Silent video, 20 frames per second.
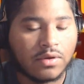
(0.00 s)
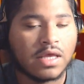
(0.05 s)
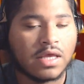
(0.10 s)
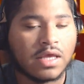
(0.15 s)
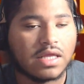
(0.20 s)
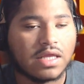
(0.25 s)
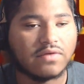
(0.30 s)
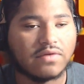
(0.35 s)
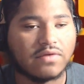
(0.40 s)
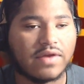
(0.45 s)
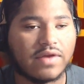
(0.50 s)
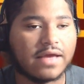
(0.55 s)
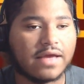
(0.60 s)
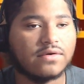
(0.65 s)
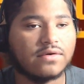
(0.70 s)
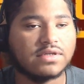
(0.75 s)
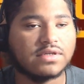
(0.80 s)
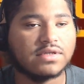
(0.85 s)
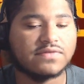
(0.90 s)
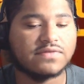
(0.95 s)
leave a like
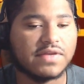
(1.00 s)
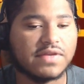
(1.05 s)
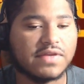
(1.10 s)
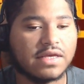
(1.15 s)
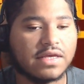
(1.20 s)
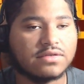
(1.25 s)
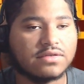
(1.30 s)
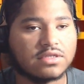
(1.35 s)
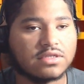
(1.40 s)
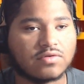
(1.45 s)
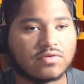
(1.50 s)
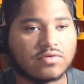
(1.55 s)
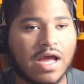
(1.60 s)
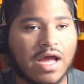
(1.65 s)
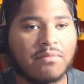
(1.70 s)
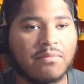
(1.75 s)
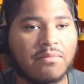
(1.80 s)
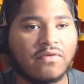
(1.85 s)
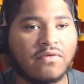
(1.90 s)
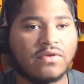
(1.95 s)
on this video,
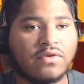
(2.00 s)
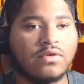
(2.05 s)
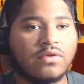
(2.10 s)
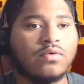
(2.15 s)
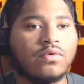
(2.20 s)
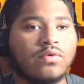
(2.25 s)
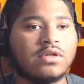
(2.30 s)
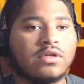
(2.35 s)
subscribe if you're new,